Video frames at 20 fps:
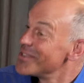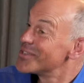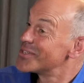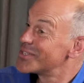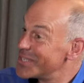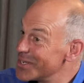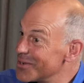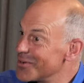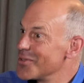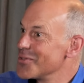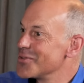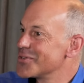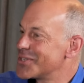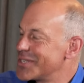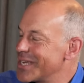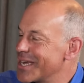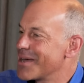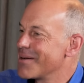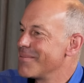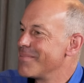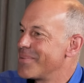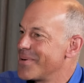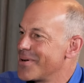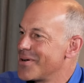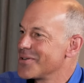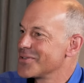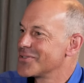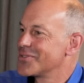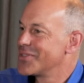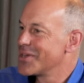And still on the second
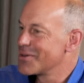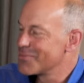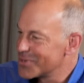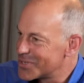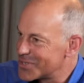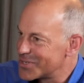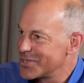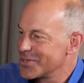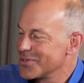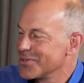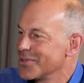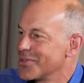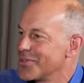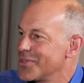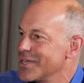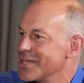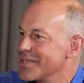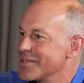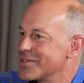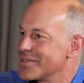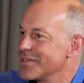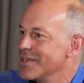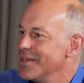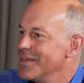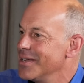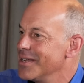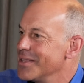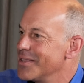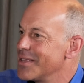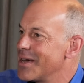pass, there were still things
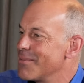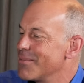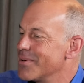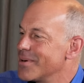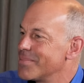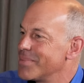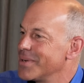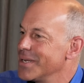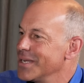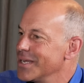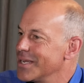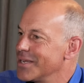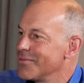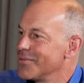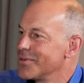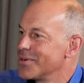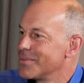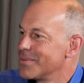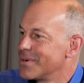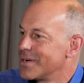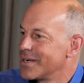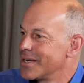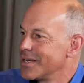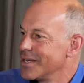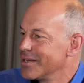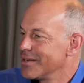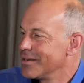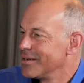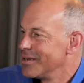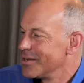that were being given
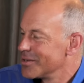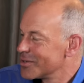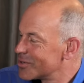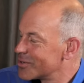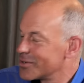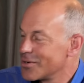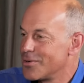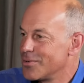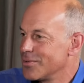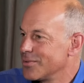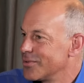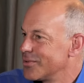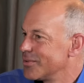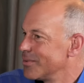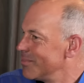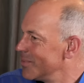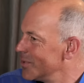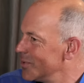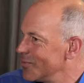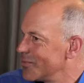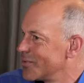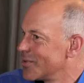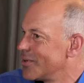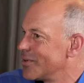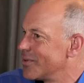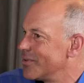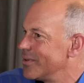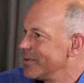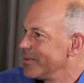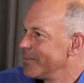away, sold, moved
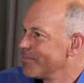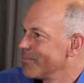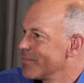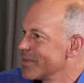on.